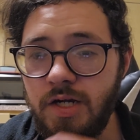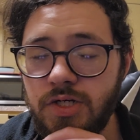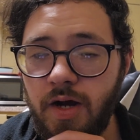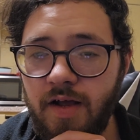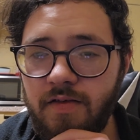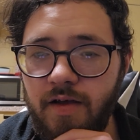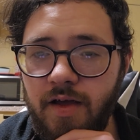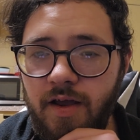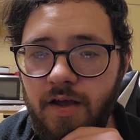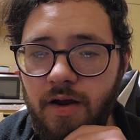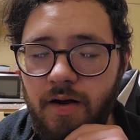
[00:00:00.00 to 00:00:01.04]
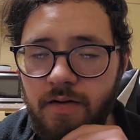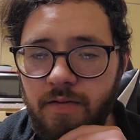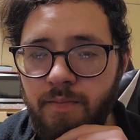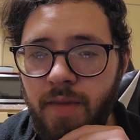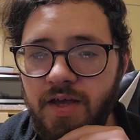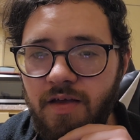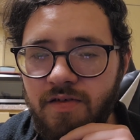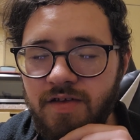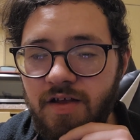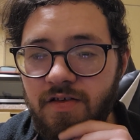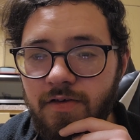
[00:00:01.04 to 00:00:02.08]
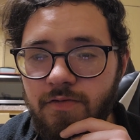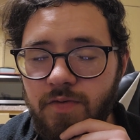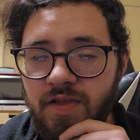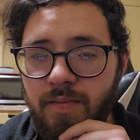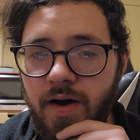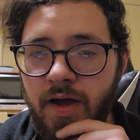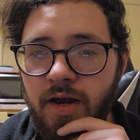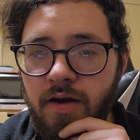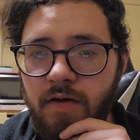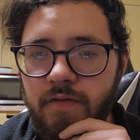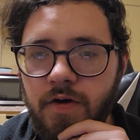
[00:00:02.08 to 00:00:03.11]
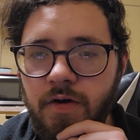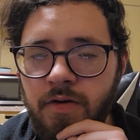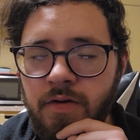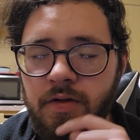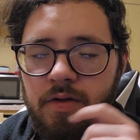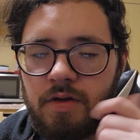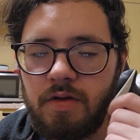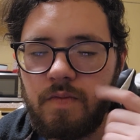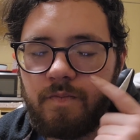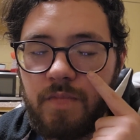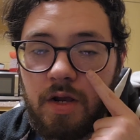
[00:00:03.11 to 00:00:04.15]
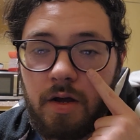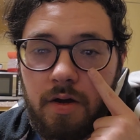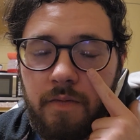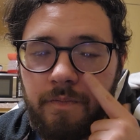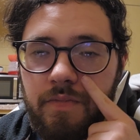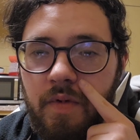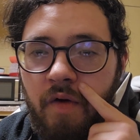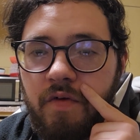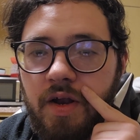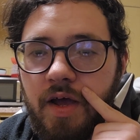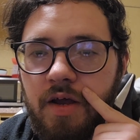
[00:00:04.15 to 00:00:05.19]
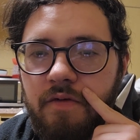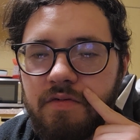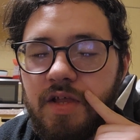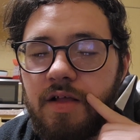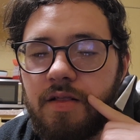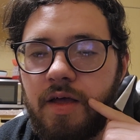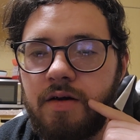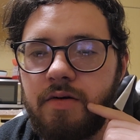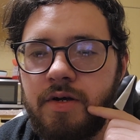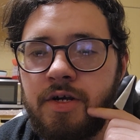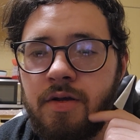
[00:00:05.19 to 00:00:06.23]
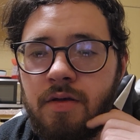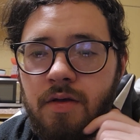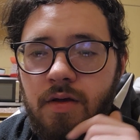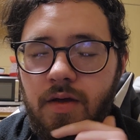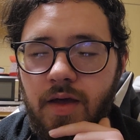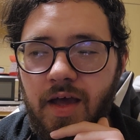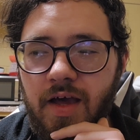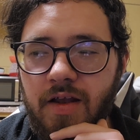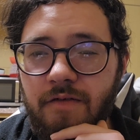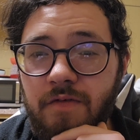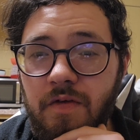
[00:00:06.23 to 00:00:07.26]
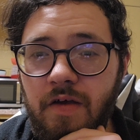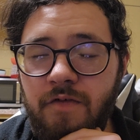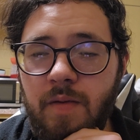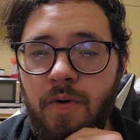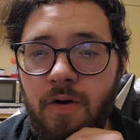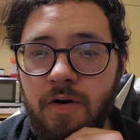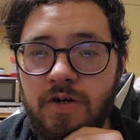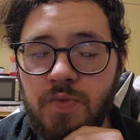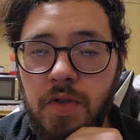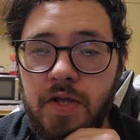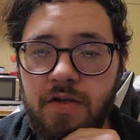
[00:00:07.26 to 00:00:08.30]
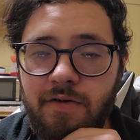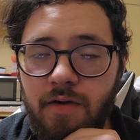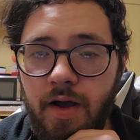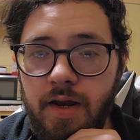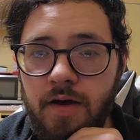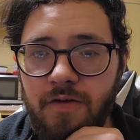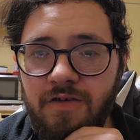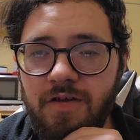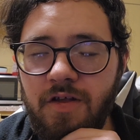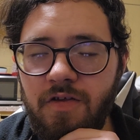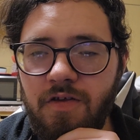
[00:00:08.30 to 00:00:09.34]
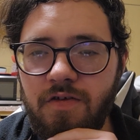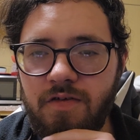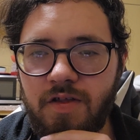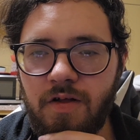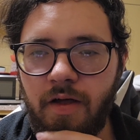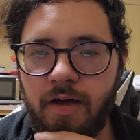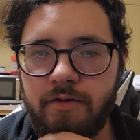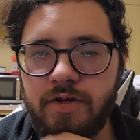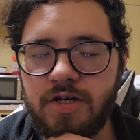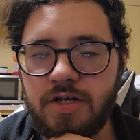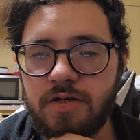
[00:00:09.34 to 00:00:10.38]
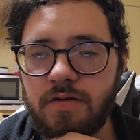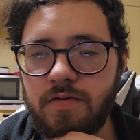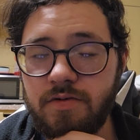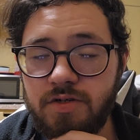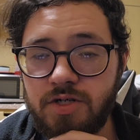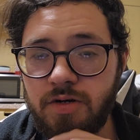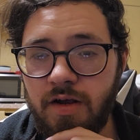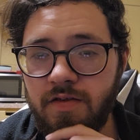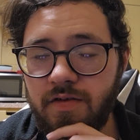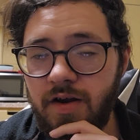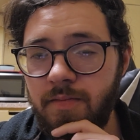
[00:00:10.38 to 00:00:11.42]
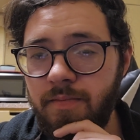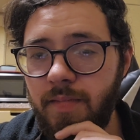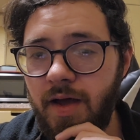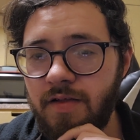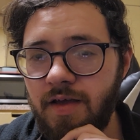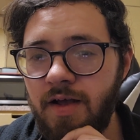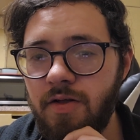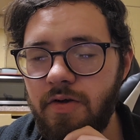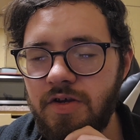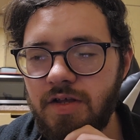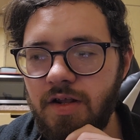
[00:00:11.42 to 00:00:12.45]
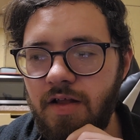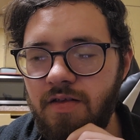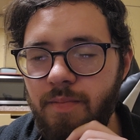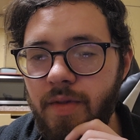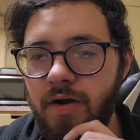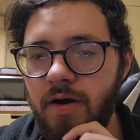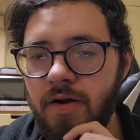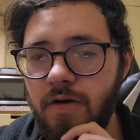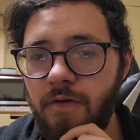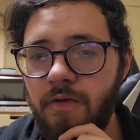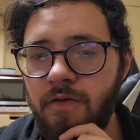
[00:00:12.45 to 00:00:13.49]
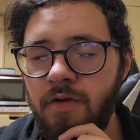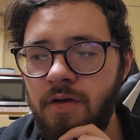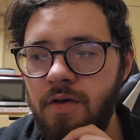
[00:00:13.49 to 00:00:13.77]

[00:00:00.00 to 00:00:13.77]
translating or making sentences with the mind of a native of that language. And if your partner is willing to write out sentences in the language and translate them back to English, then that's better, because